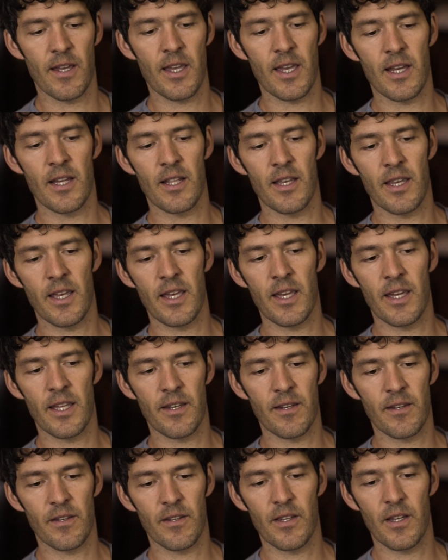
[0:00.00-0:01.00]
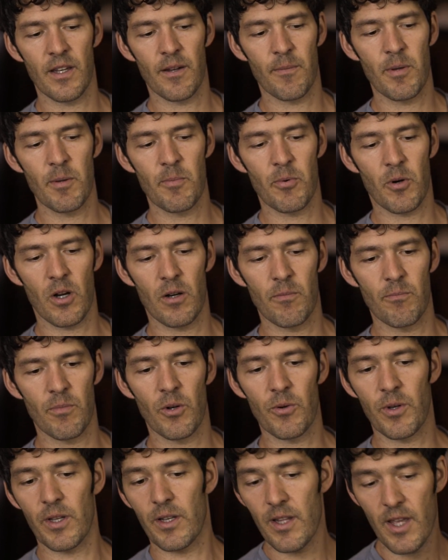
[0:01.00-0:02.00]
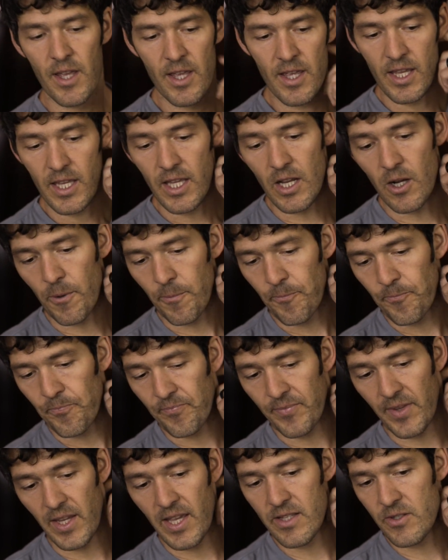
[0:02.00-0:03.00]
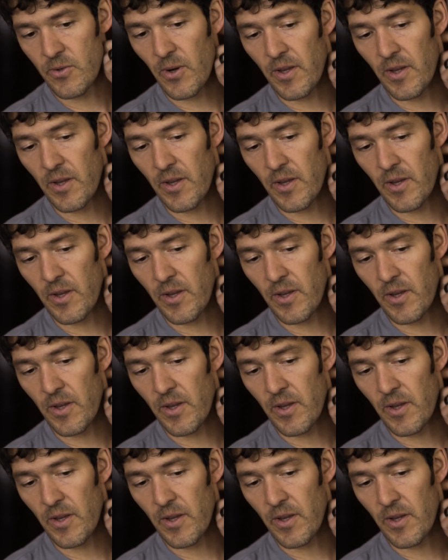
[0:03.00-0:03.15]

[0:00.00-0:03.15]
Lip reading: and you know, people aren't broken, you know.